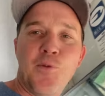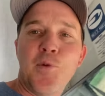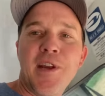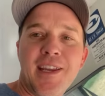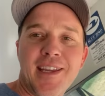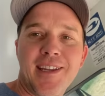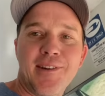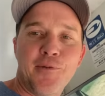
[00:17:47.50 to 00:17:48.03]

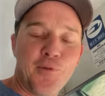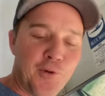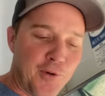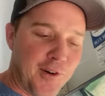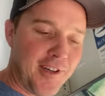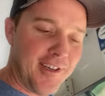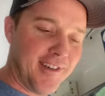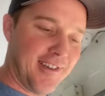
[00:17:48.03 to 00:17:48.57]
weekend
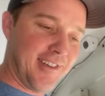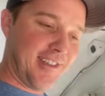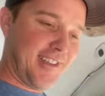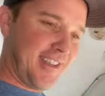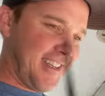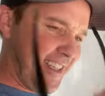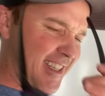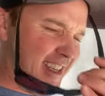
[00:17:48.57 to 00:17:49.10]
warriors.
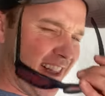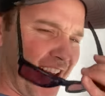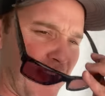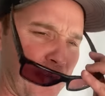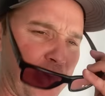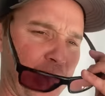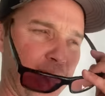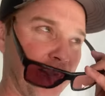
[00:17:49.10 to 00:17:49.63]
You see a lot
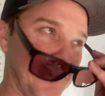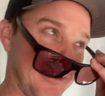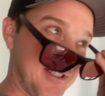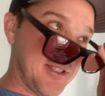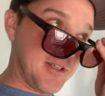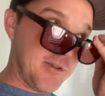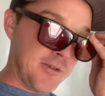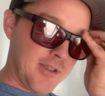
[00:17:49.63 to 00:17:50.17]
of people in the
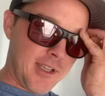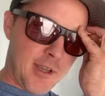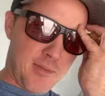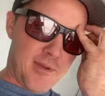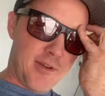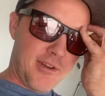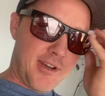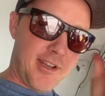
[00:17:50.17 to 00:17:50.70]
Skoolie
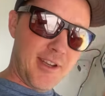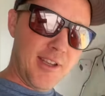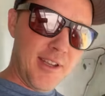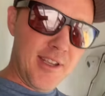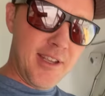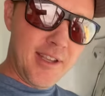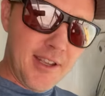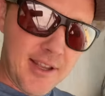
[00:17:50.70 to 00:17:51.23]
community
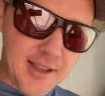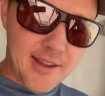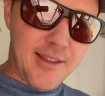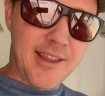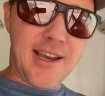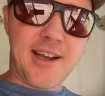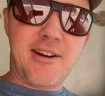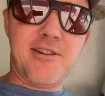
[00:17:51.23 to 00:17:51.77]

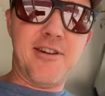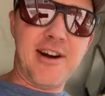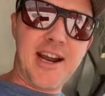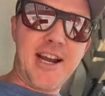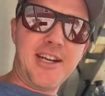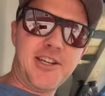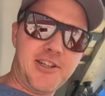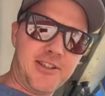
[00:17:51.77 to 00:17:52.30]
that are
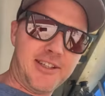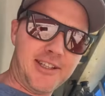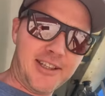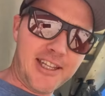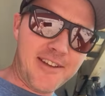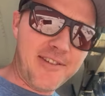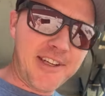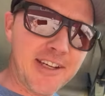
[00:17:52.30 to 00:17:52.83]
actually
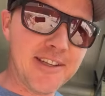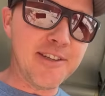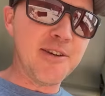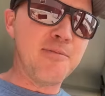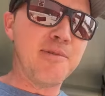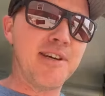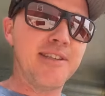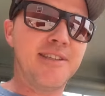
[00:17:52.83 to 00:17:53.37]
living in their
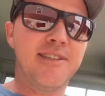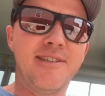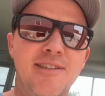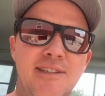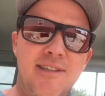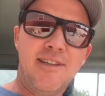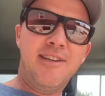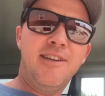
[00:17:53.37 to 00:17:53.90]

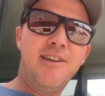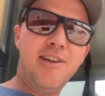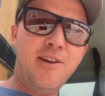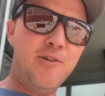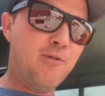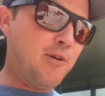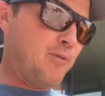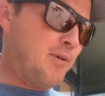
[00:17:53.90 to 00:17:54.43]
buses.
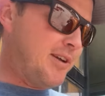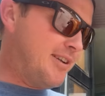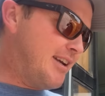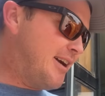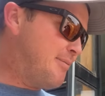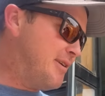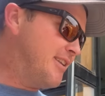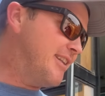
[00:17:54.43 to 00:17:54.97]
We will
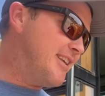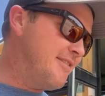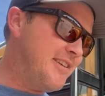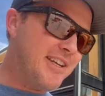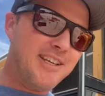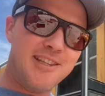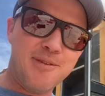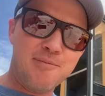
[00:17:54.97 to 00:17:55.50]
not be
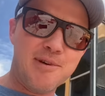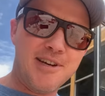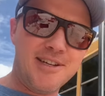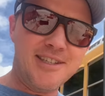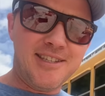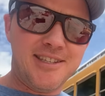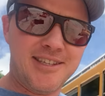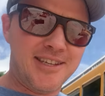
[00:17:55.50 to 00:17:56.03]
living in the
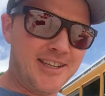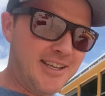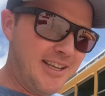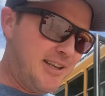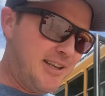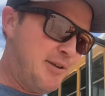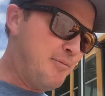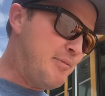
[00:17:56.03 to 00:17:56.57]
bus,
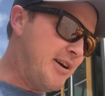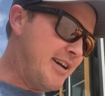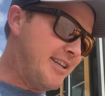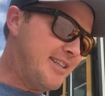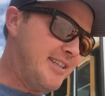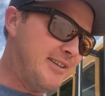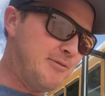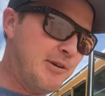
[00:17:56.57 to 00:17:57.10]

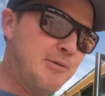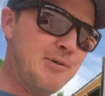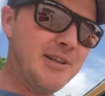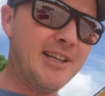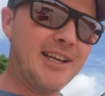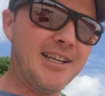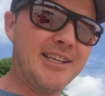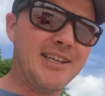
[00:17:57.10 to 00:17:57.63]
but we would
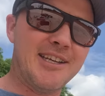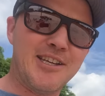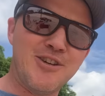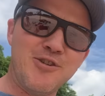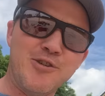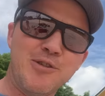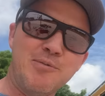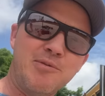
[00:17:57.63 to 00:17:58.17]
like it
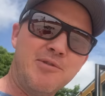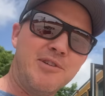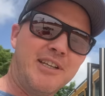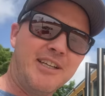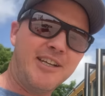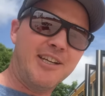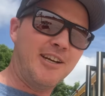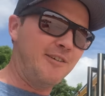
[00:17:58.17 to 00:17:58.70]
usable
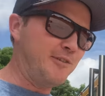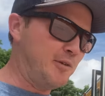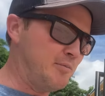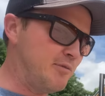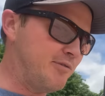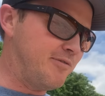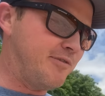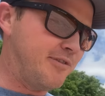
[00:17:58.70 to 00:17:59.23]
and
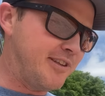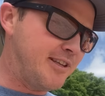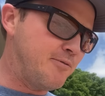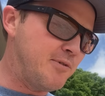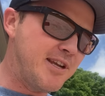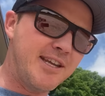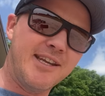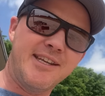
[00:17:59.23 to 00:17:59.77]
comfortable for the
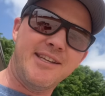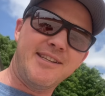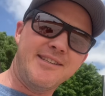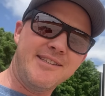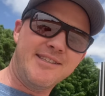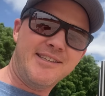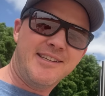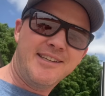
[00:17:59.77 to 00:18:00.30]

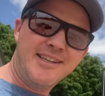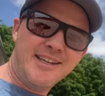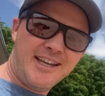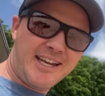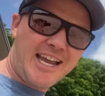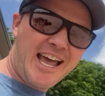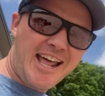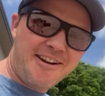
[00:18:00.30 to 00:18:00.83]
weekends.
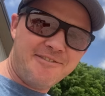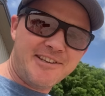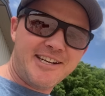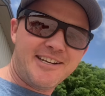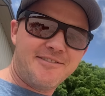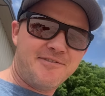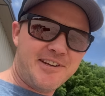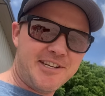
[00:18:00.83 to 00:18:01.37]
Kind of an
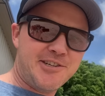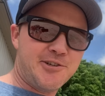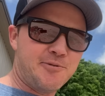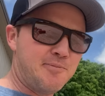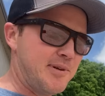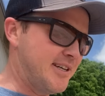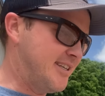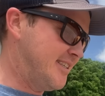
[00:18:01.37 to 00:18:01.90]
adventure
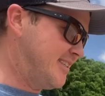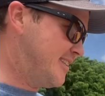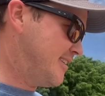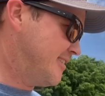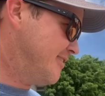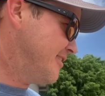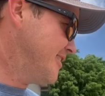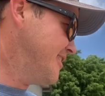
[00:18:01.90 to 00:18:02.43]
bus.
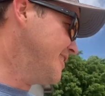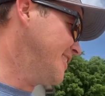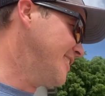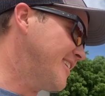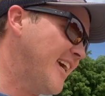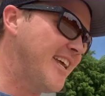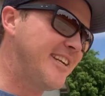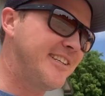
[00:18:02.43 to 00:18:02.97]
We're just
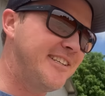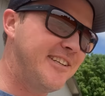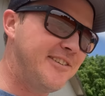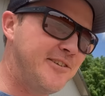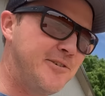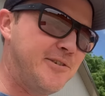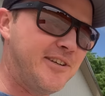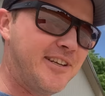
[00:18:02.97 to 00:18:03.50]
excited to
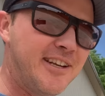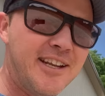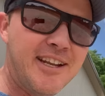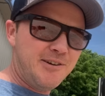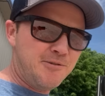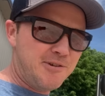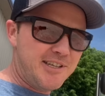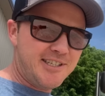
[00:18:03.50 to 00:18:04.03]
do it.
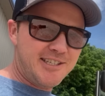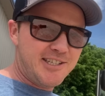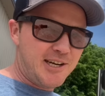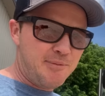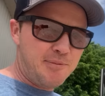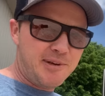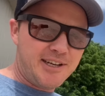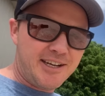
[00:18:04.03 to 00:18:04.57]
We're just
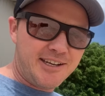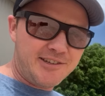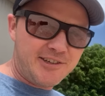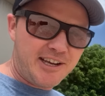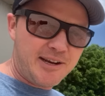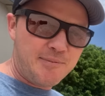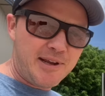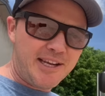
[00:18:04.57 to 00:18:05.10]
jumping in,
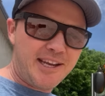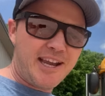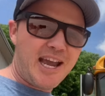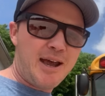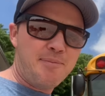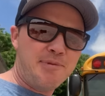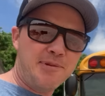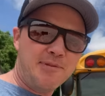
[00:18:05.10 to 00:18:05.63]
trying to make it
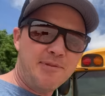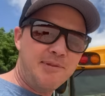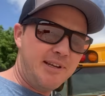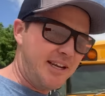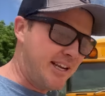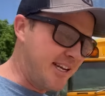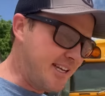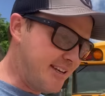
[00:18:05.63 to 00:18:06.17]
happen.
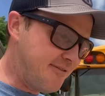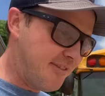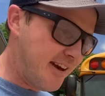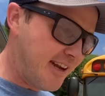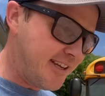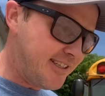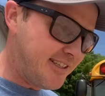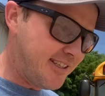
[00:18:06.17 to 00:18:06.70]
Any
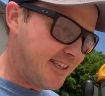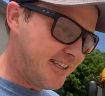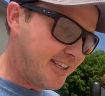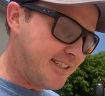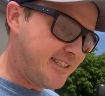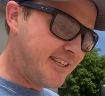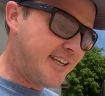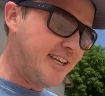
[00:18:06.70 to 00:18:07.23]
advice, like I
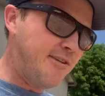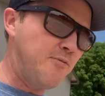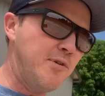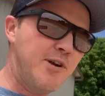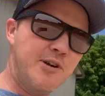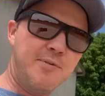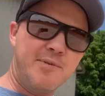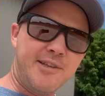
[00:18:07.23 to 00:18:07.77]
said,
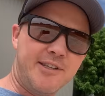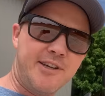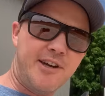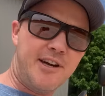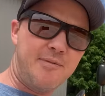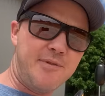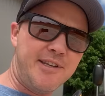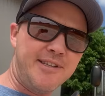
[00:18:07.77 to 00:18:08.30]
welcome in the
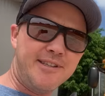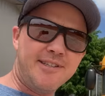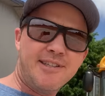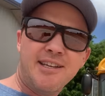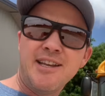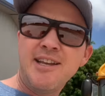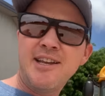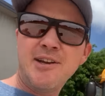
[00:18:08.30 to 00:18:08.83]
comments.
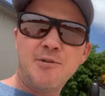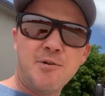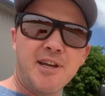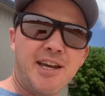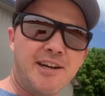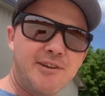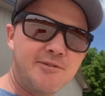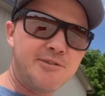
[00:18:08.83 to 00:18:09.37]
We
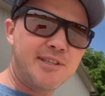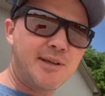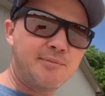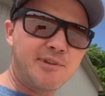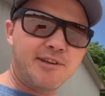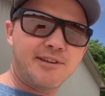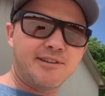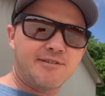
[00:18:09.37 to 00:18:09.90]
got to do
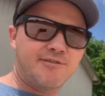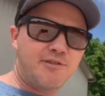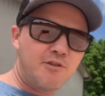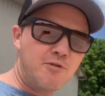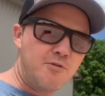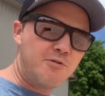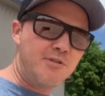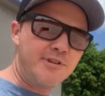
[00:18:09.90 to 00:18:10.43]
something on the
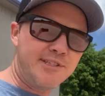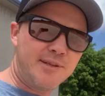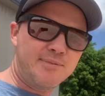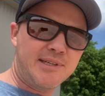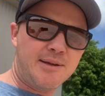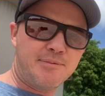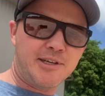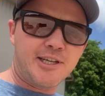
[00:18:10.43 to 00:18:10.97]
floor, some
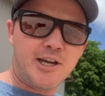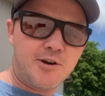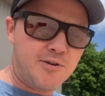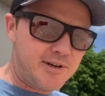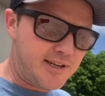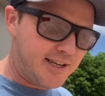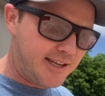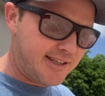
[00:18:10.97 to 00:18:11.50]
type of
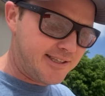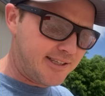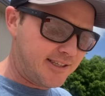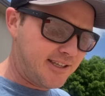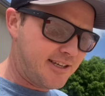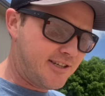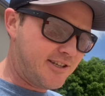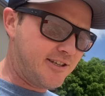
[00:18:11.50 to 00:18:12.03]
coating,
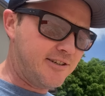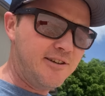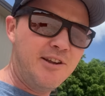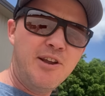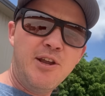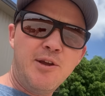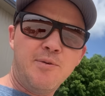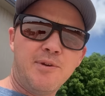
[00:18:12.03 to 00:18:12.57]
insulation.
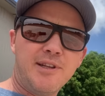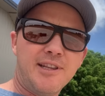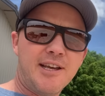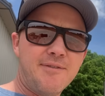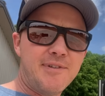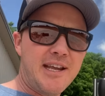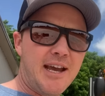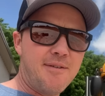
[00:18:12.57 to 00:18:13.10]
Would
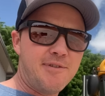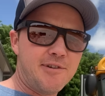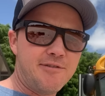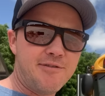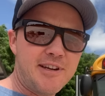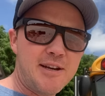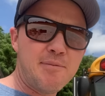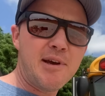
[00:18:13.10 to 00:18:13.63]
love to have your
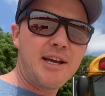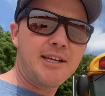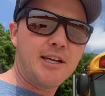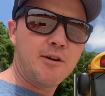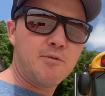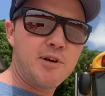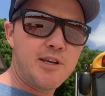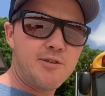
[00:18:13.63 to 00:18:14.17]
feedback
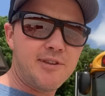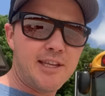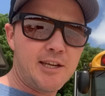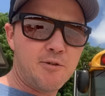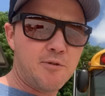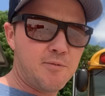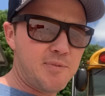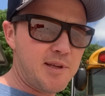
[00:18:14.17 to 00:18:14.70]
on what you
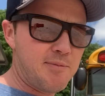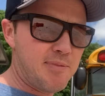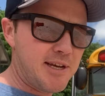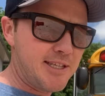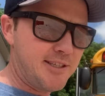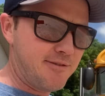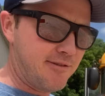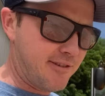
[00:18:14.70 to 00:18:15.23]
think would be
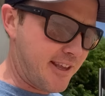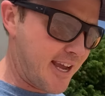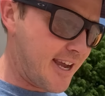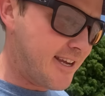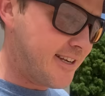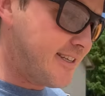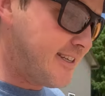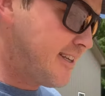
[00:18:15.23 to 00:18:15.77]
best for
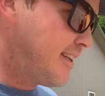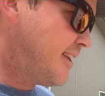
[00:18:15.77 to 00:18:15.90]
that.